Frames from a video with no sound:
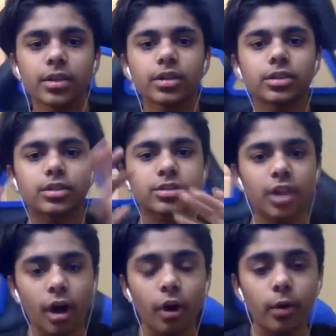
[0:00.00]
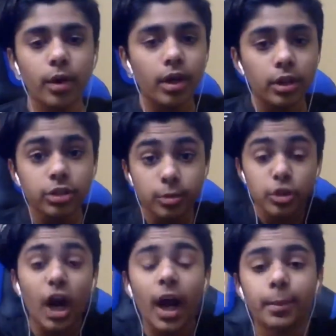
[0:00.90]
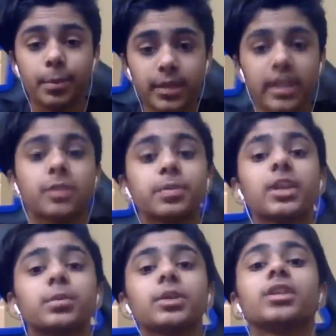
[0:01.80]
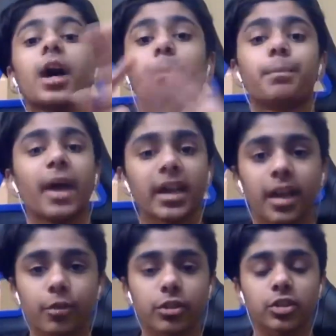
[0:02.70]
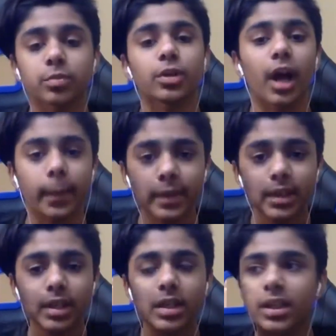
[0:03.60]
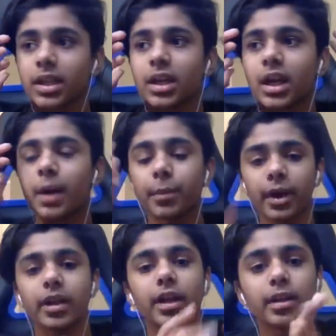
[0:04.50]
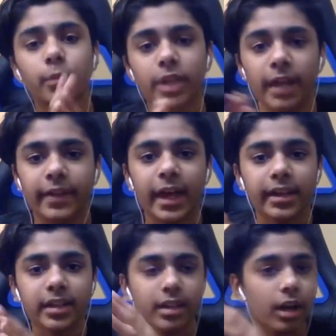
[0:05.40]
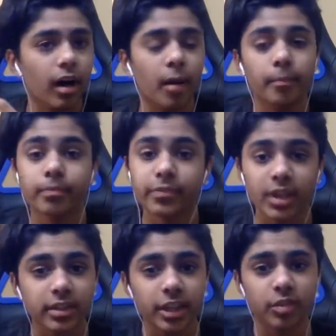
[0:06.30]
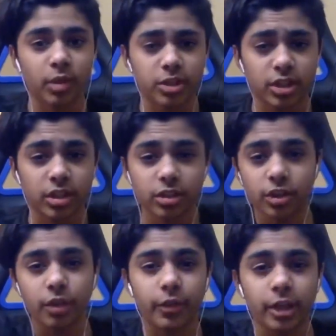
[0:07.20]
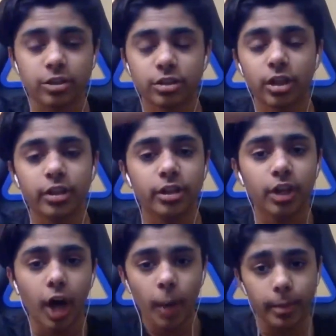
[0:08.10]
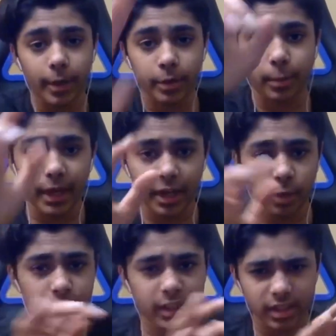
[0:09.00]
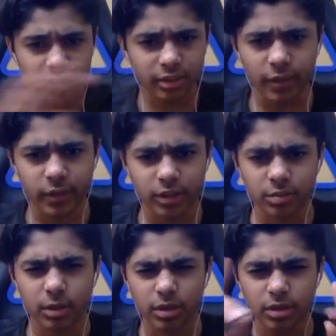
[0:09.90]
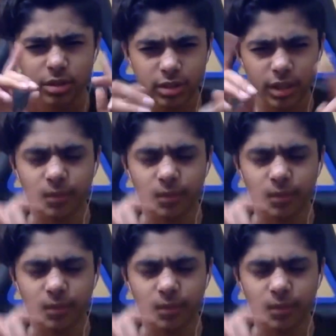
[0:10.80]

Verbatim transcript: So, subscribe, please, please, please. I beg everyone to subscribe. But without that, um, thank you for watching. Turn notifications on. I'll be back with a pack opening and great videos tomorrow. See ya.